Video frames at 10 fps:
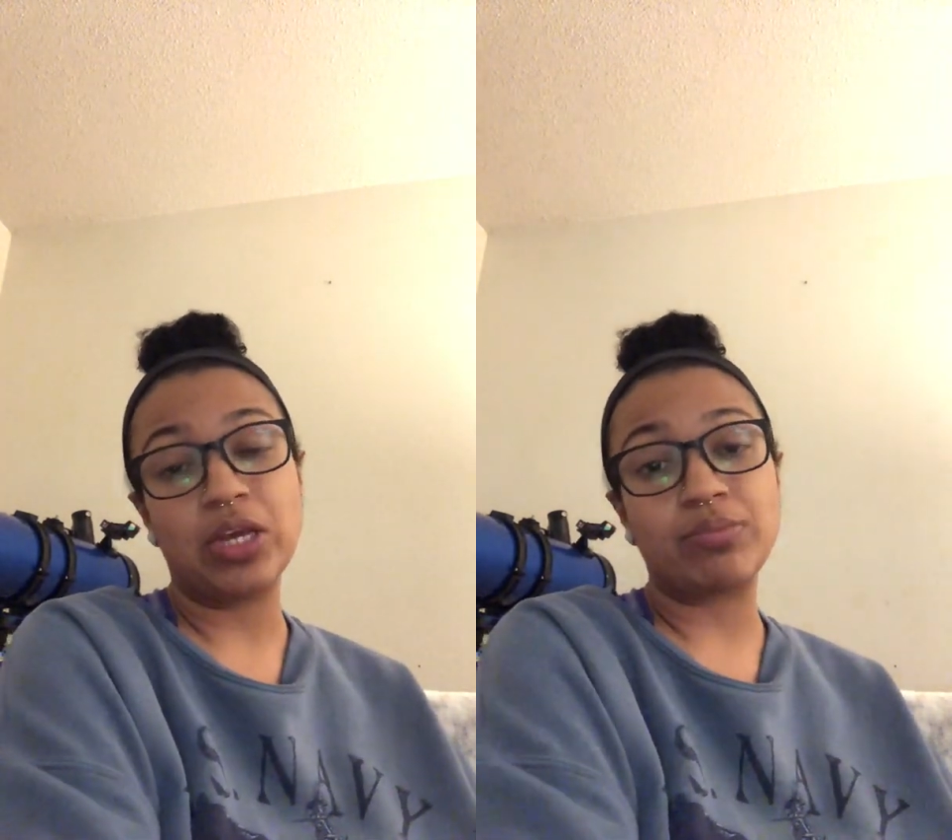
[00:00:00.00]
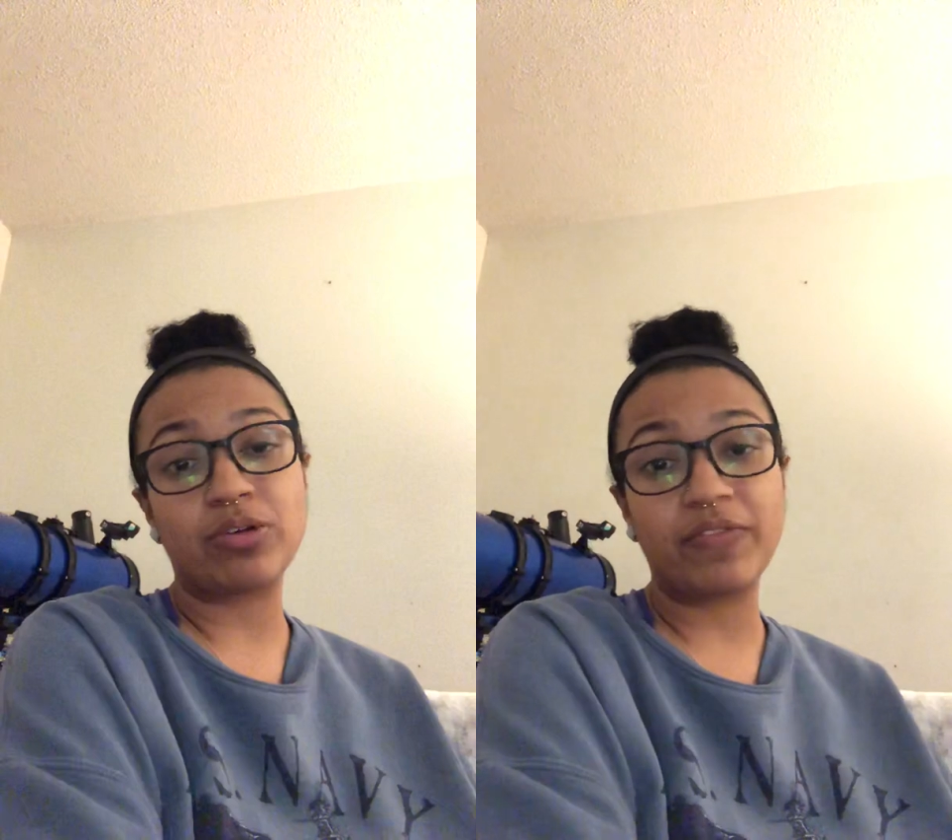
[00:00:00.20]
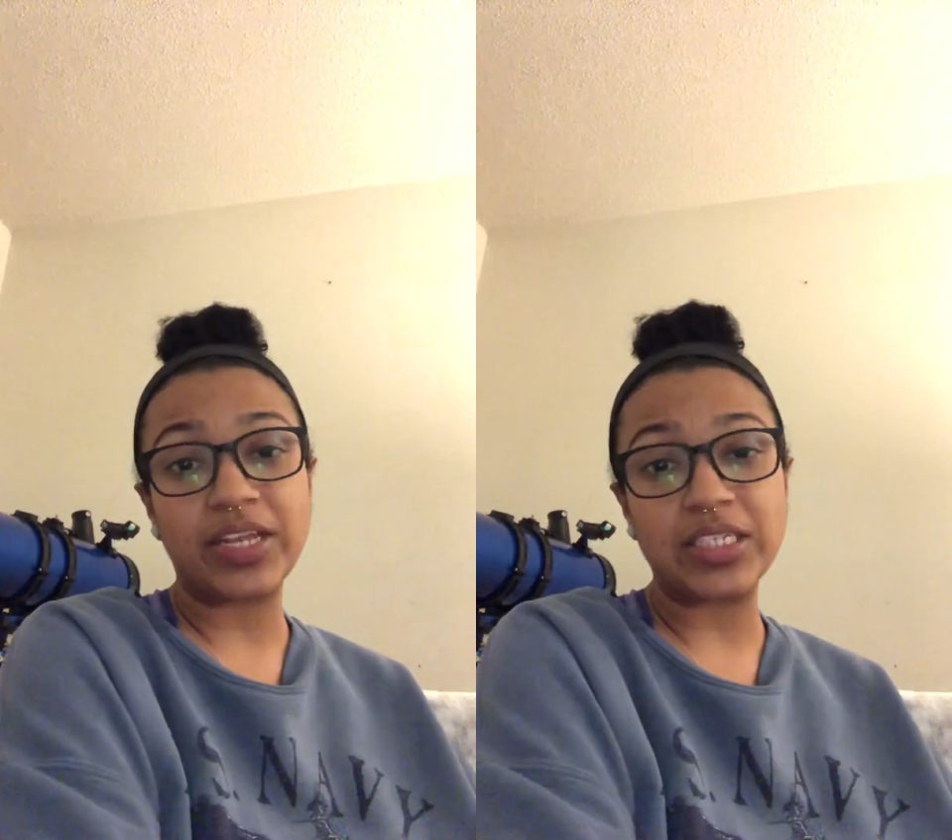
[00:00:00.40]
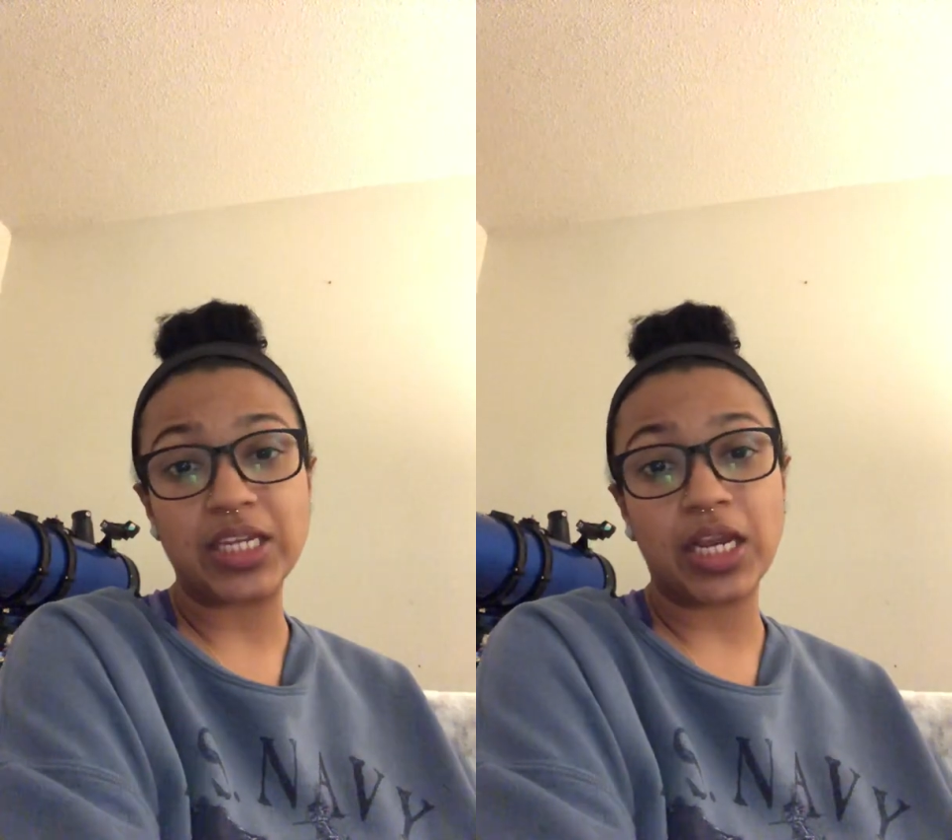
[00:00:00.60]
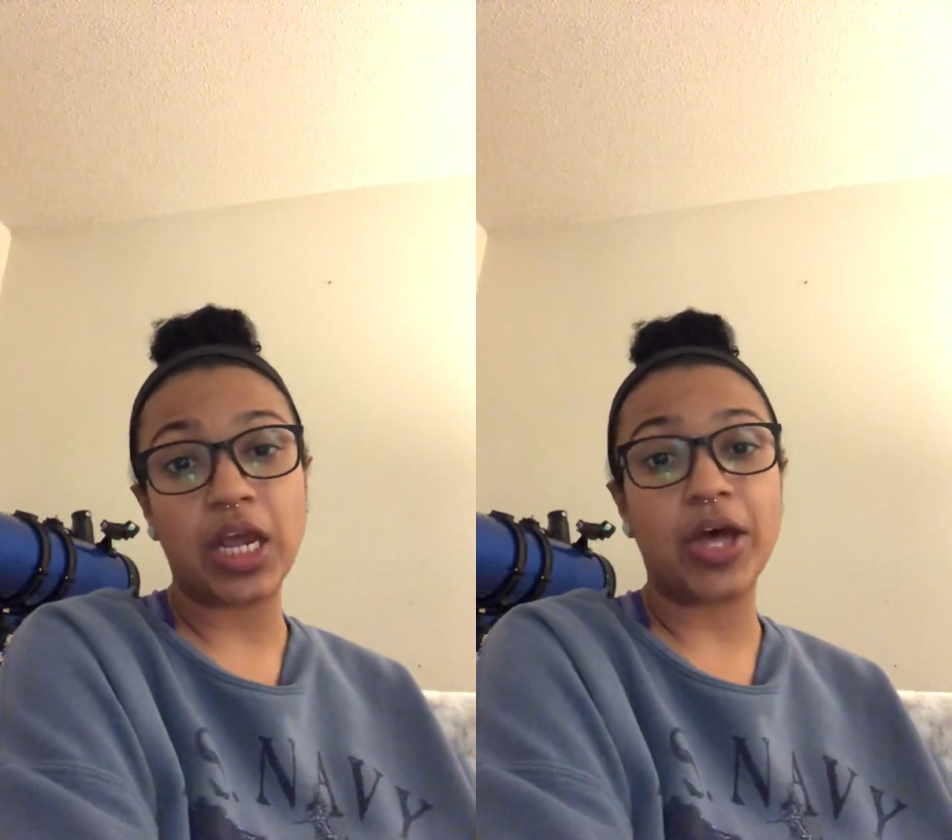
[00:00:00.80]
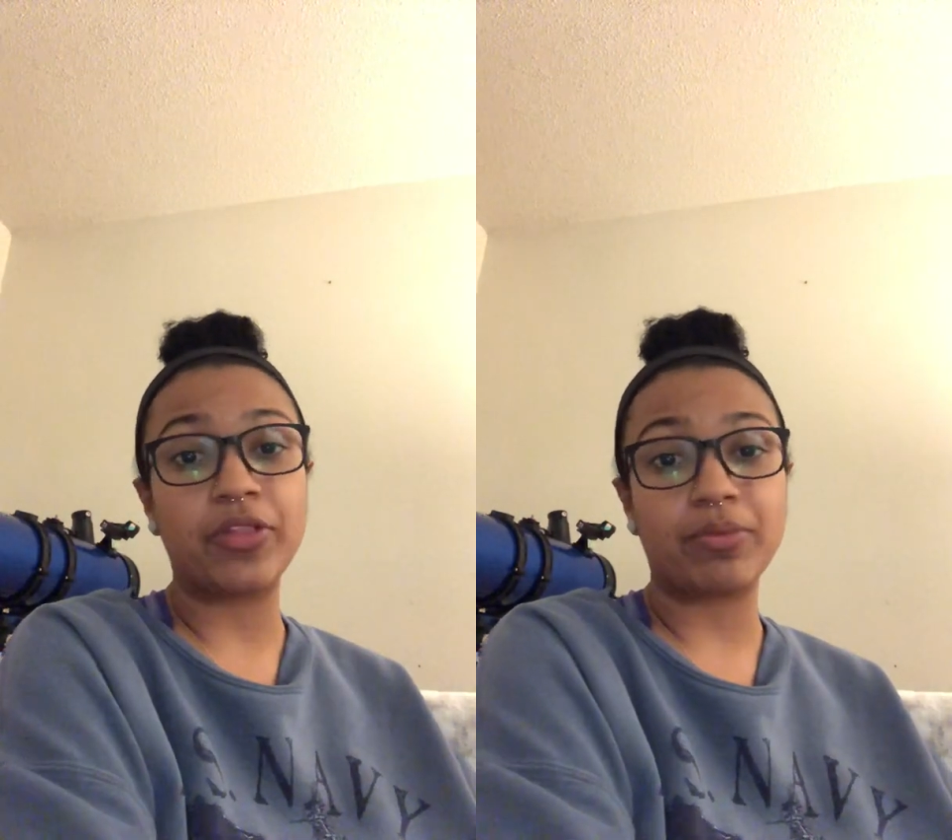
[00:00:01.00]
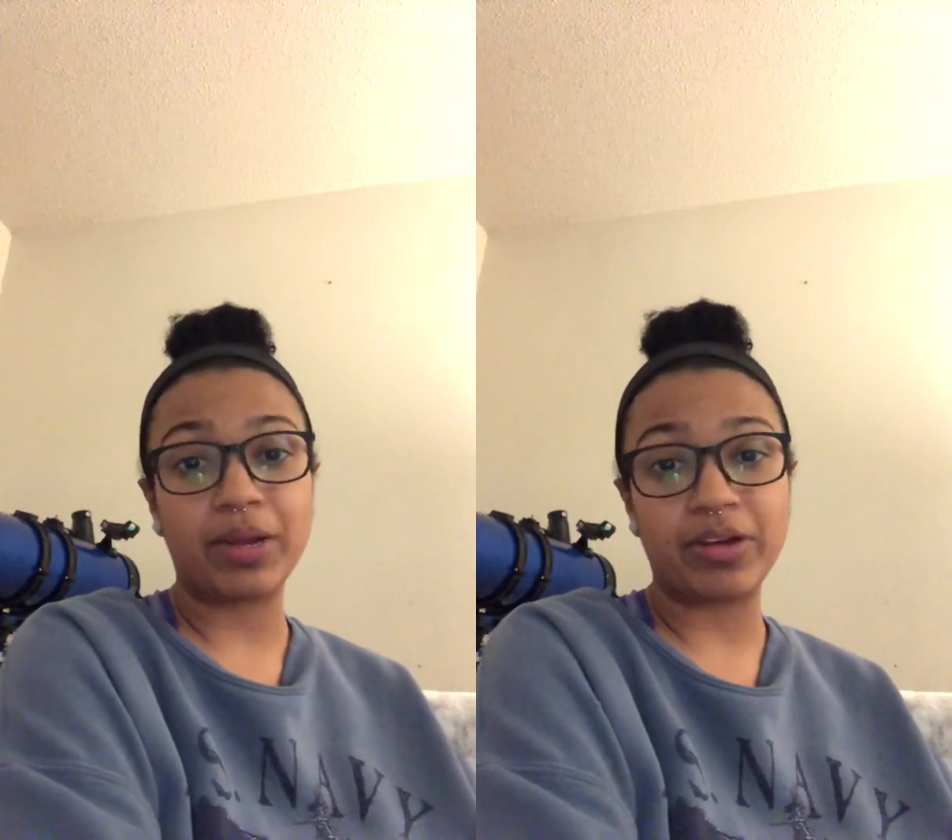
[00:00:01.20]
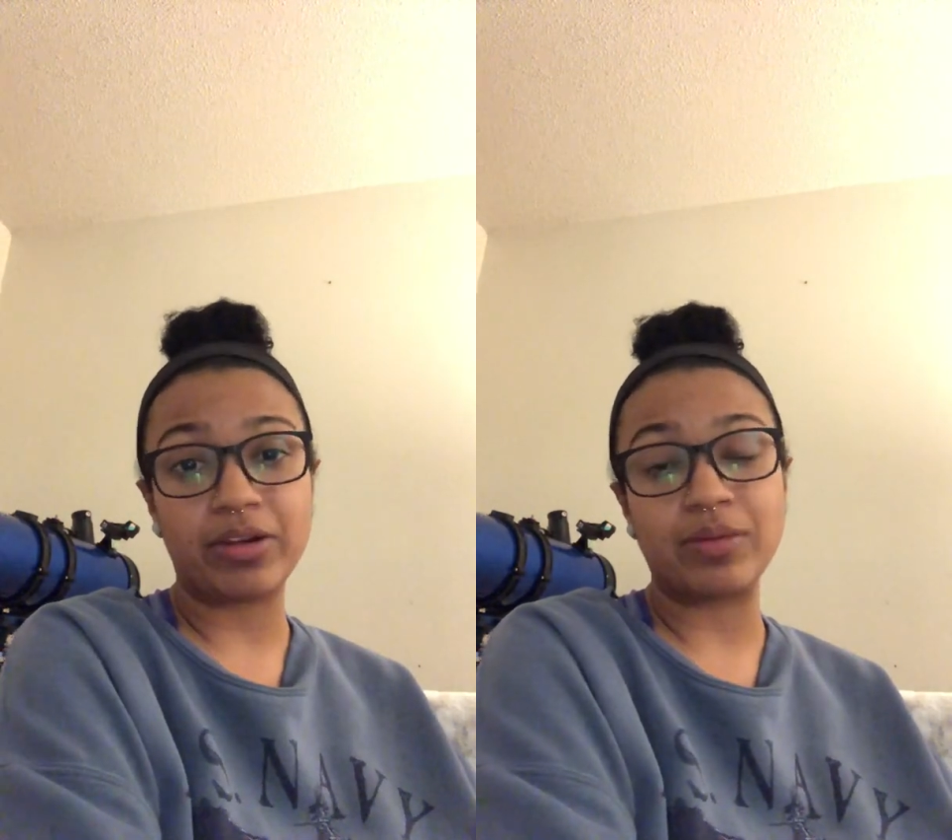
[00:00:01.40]
preventing other
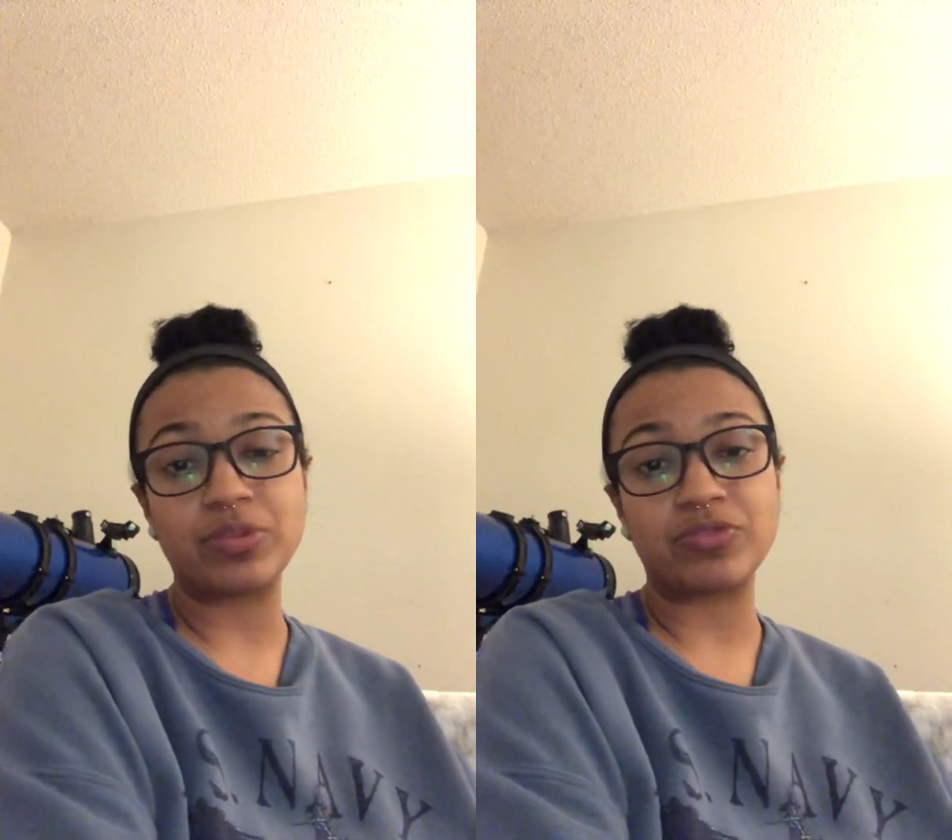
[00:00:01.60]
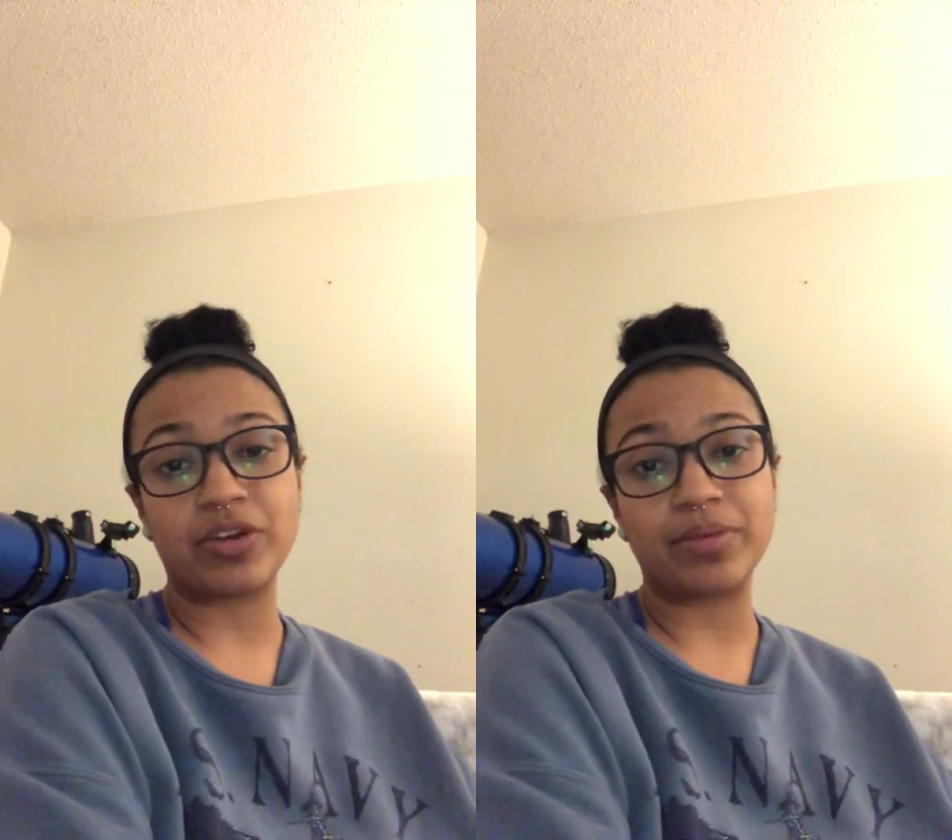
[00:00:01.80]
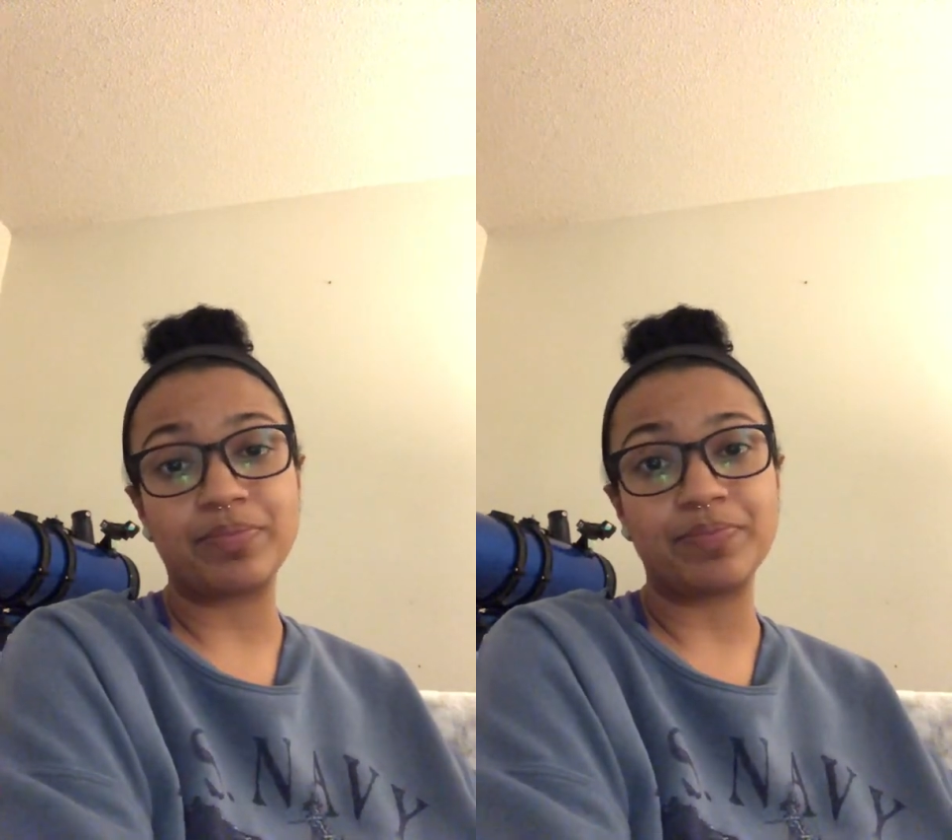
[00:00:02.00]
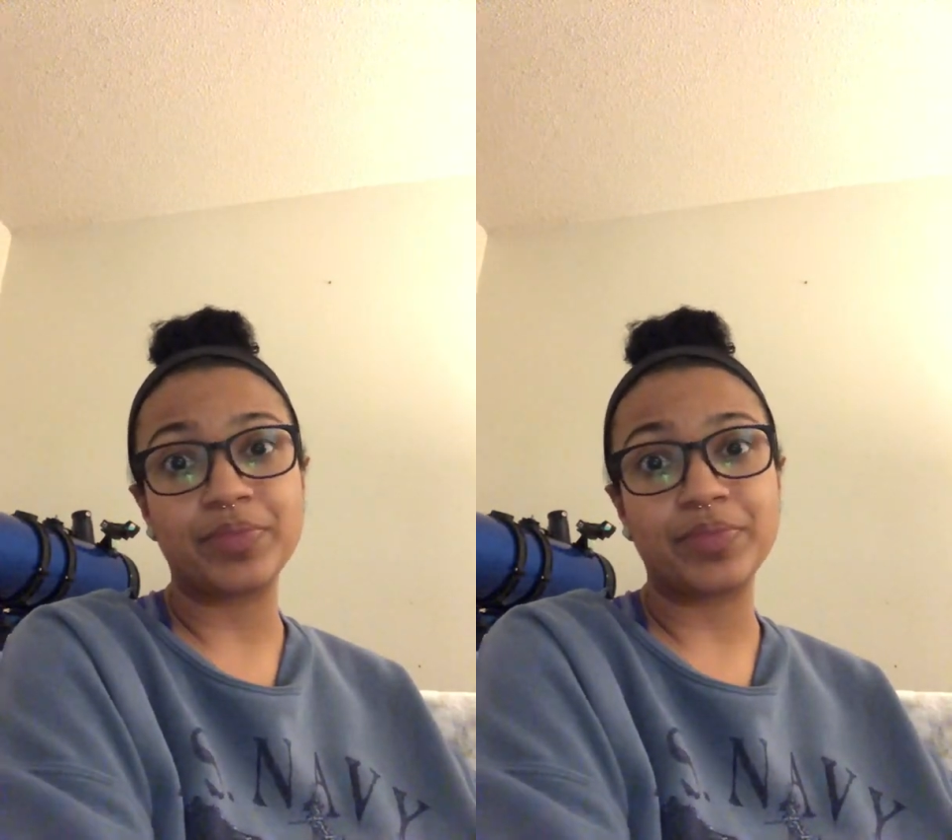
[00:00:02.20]
microbes from